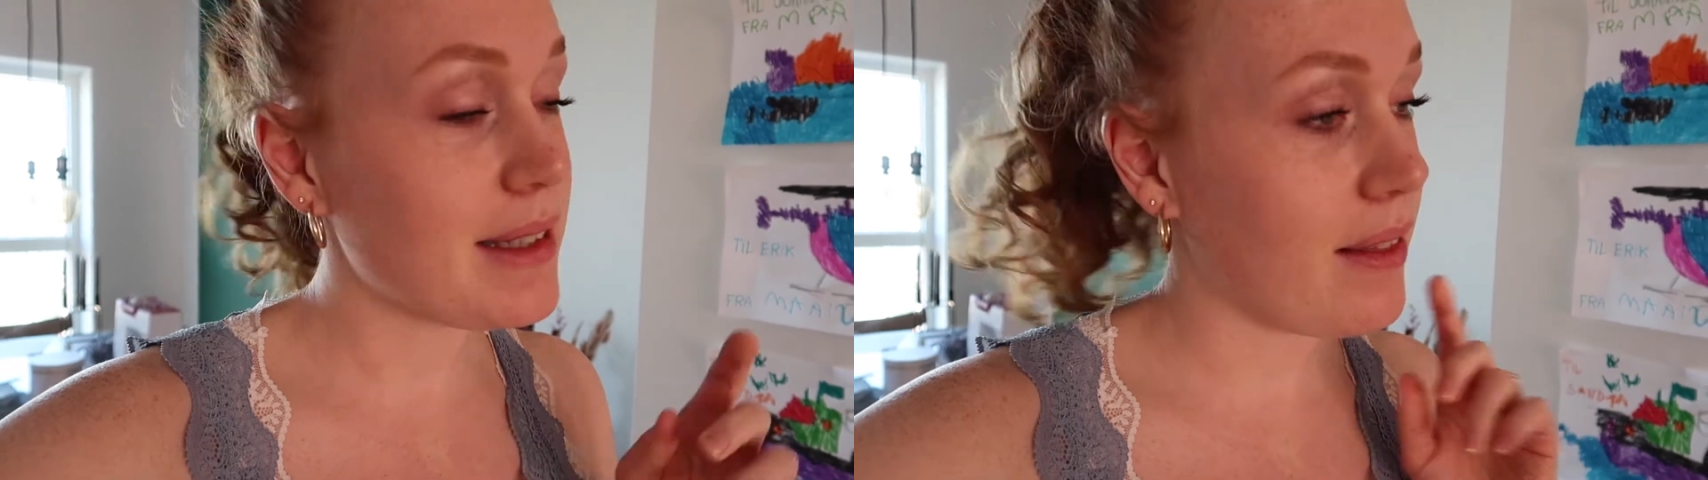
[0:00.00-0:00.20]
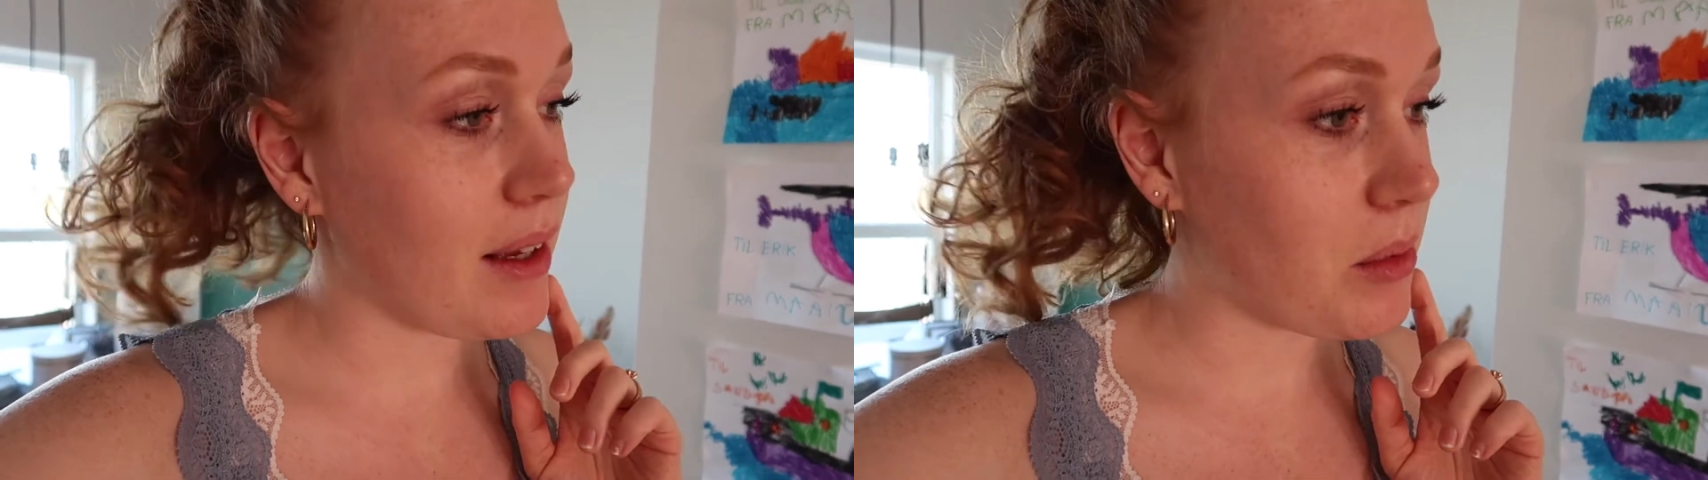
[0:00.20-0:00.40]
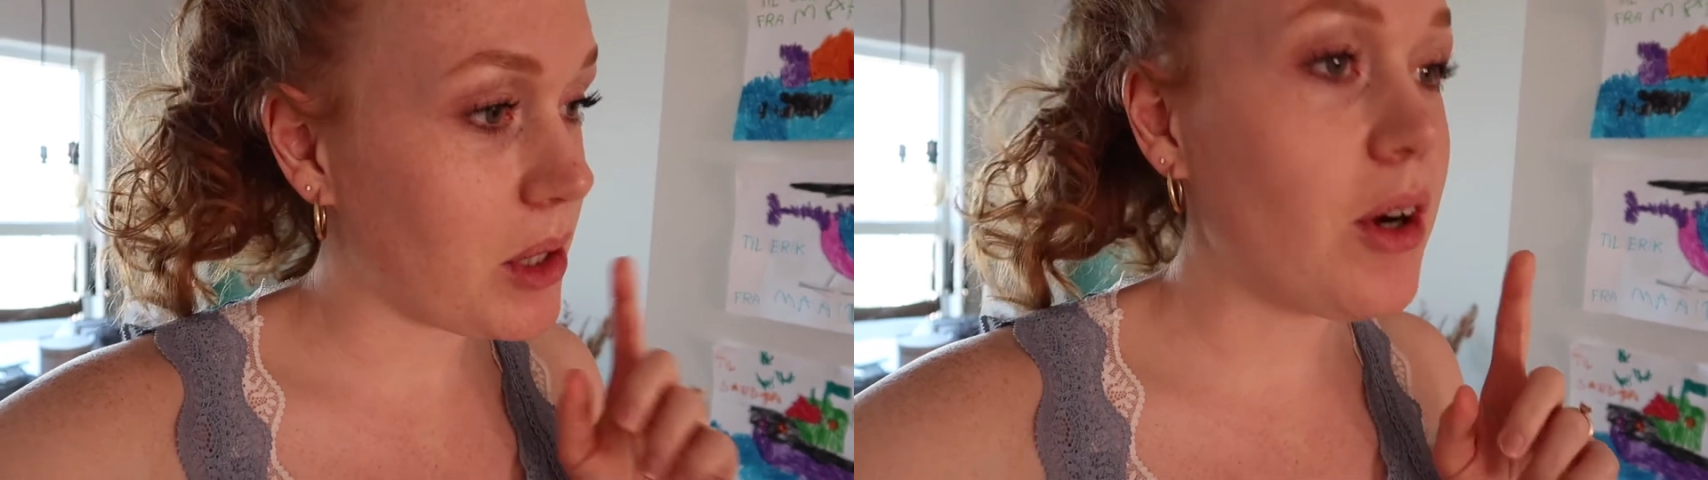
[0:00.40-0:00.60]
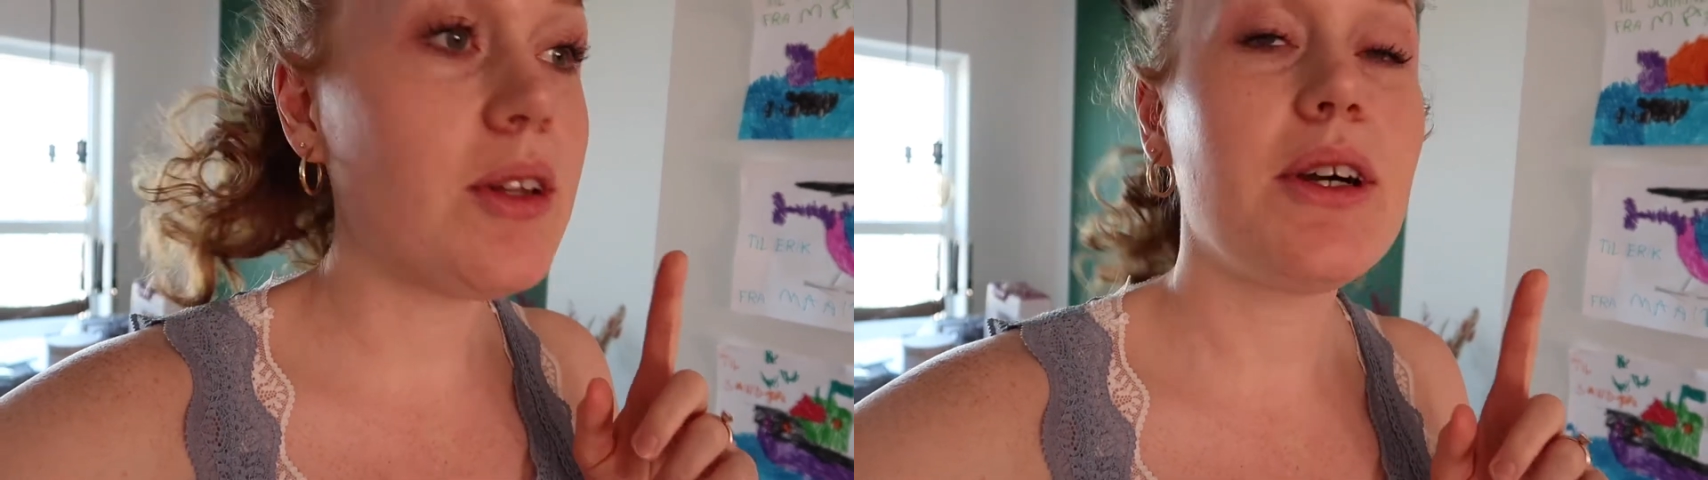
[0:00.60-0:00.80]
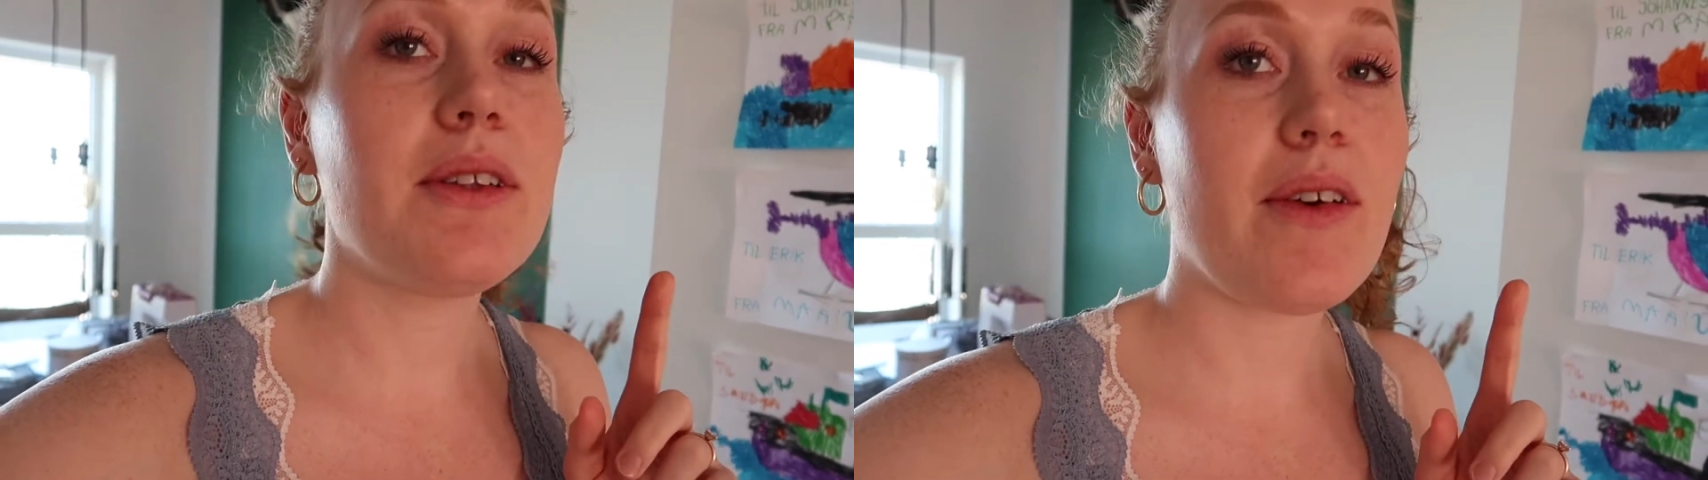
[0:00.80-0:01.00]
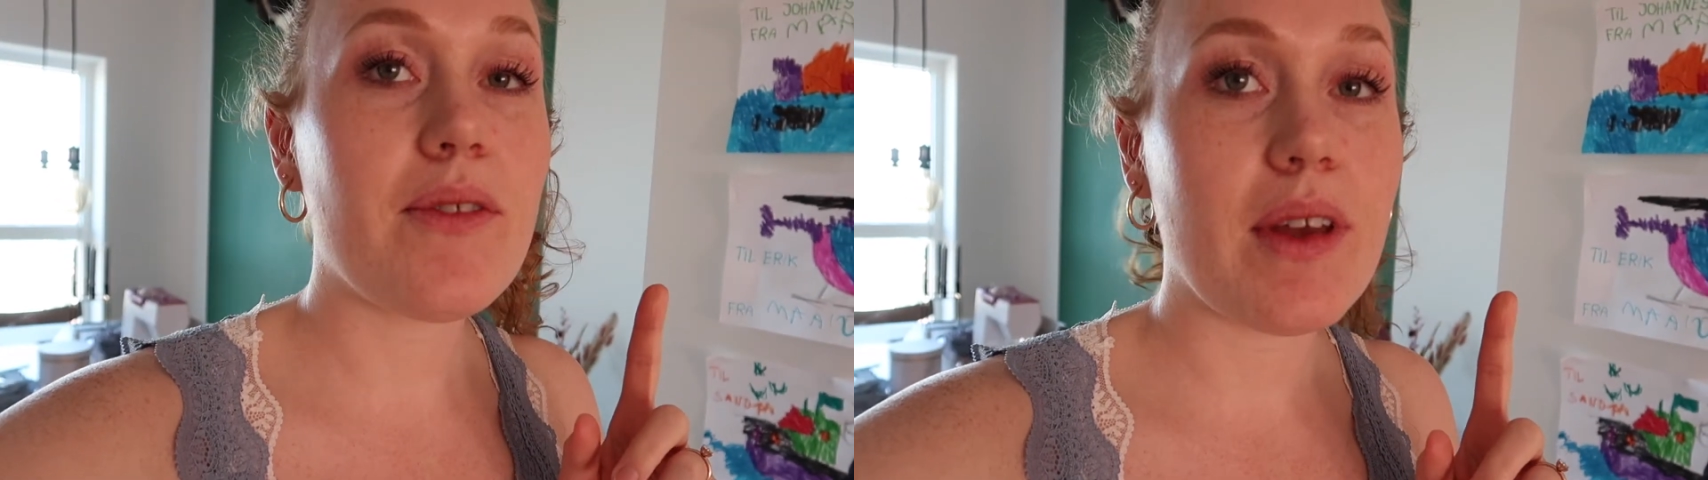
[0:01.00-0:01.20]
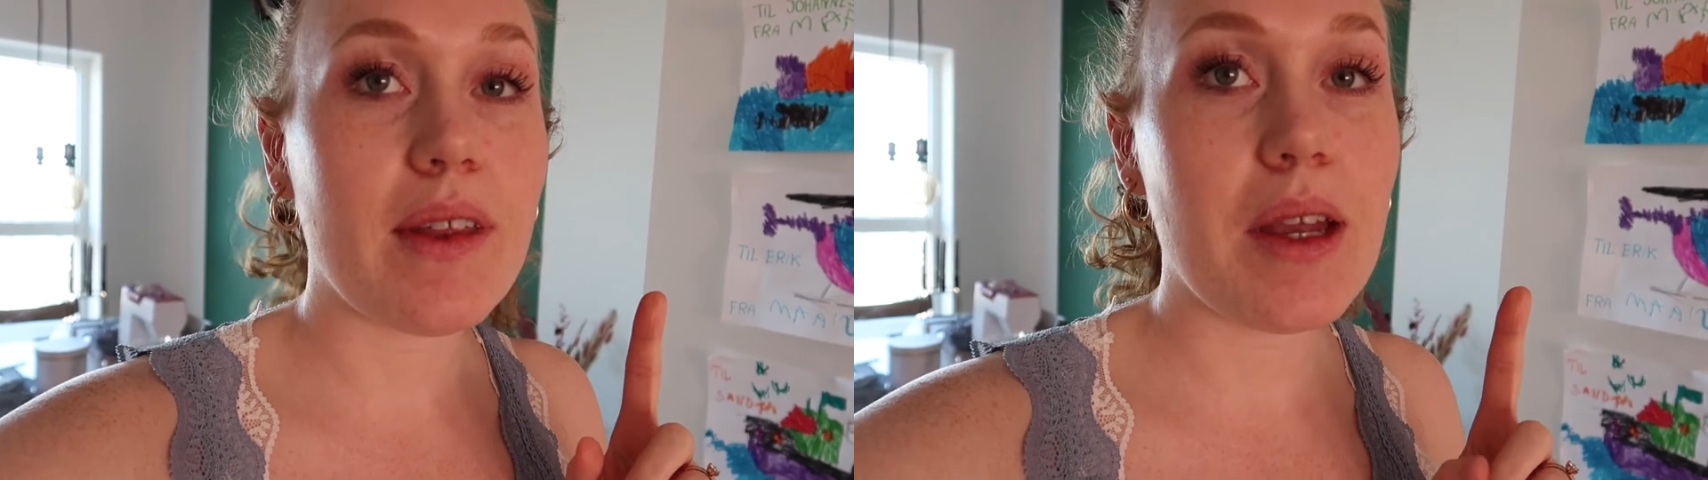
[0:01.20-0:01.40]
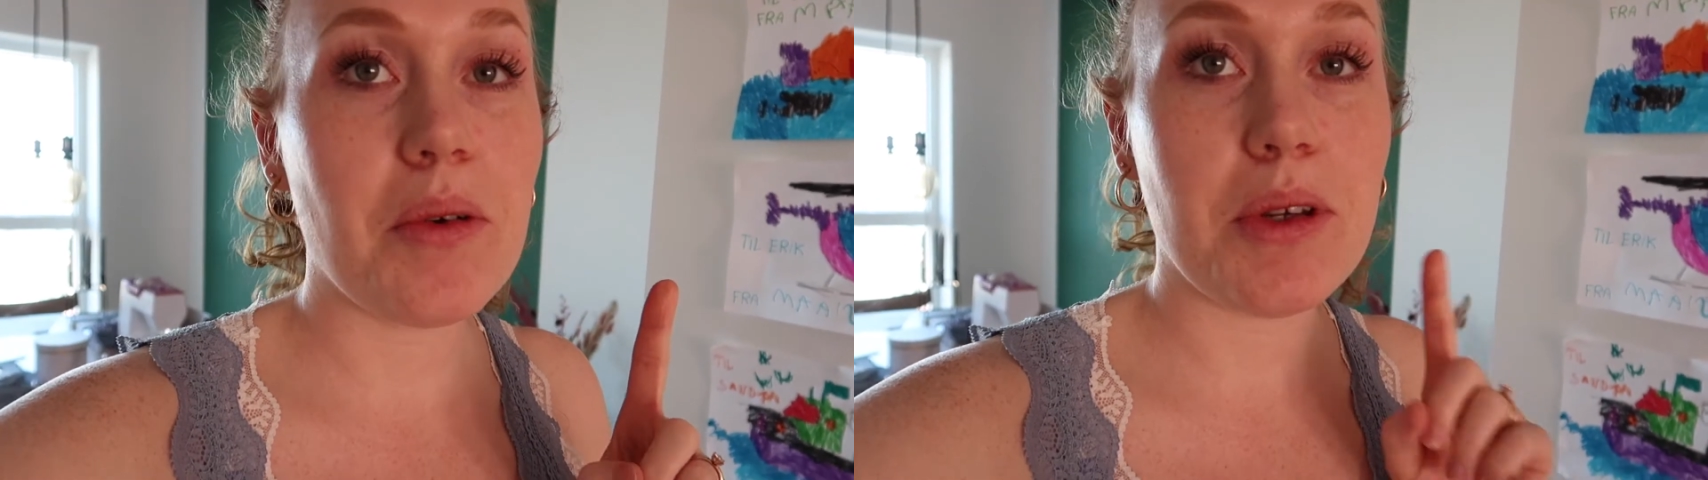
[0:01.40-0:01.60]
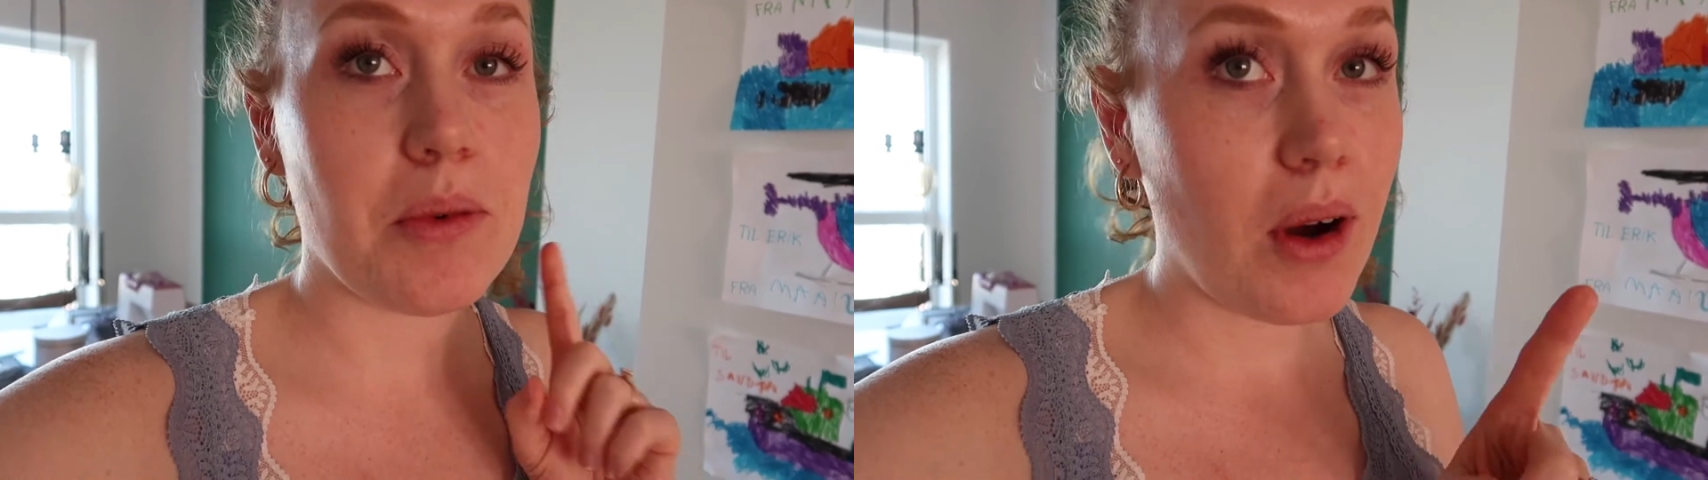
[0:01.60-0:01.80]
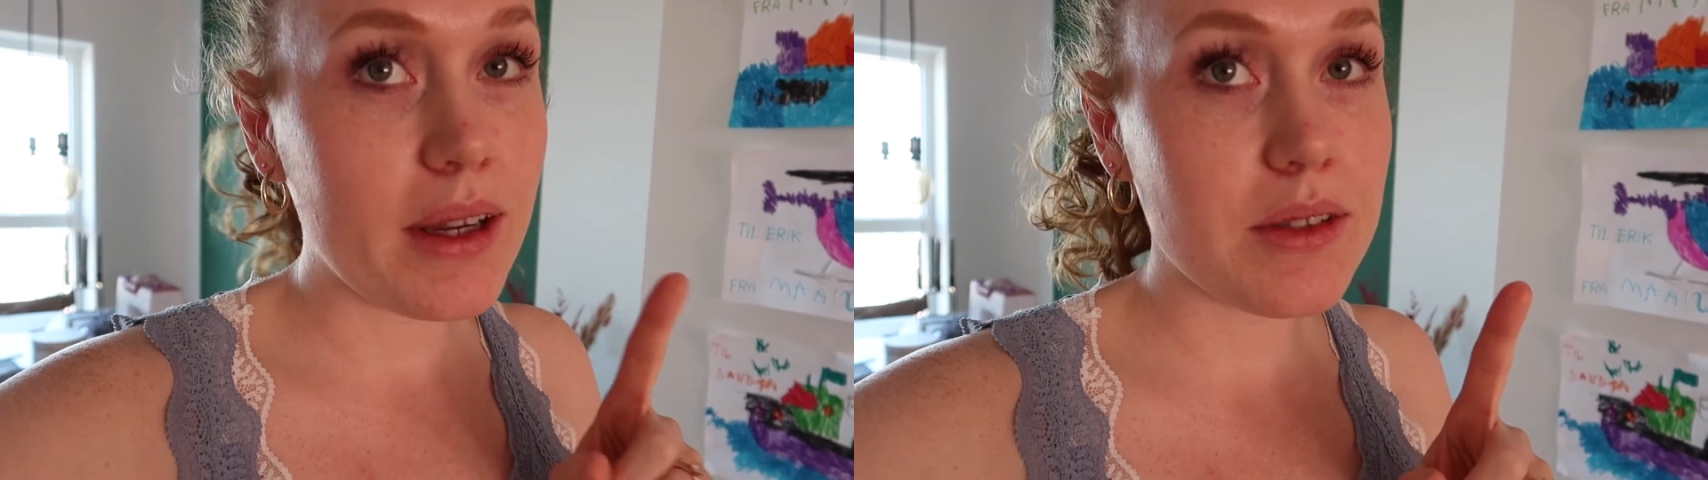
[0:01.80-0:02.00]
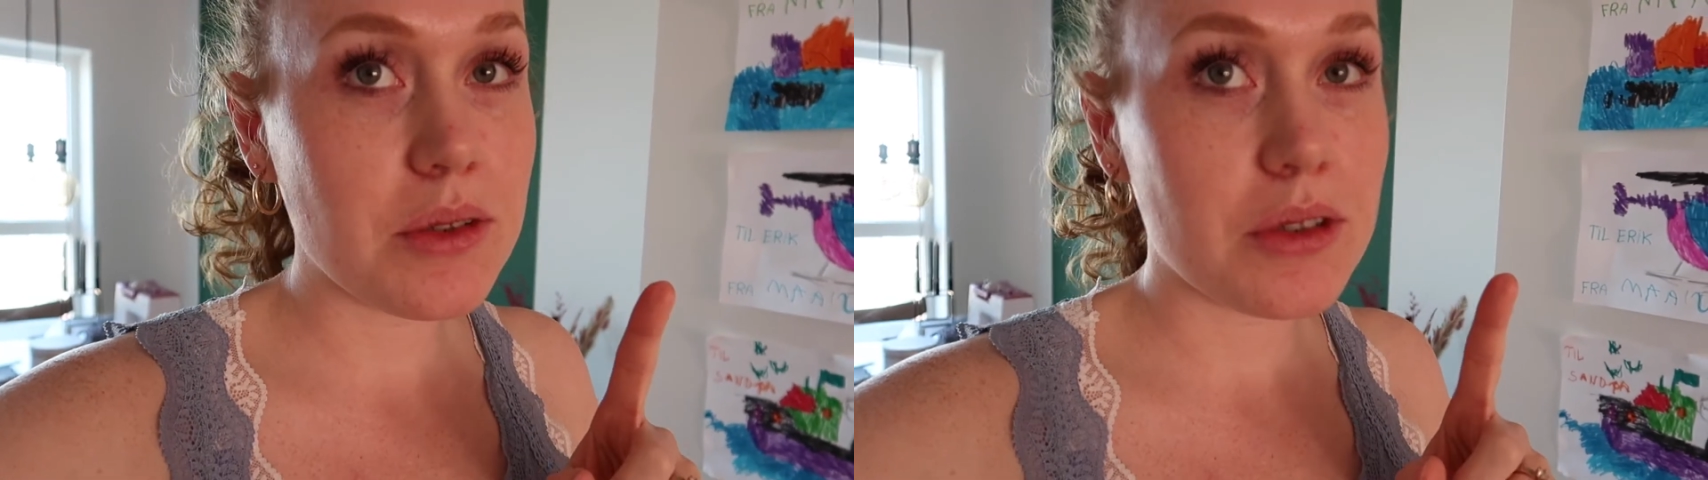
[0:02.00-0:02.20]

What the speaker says: I think we all know that feeling when you walk into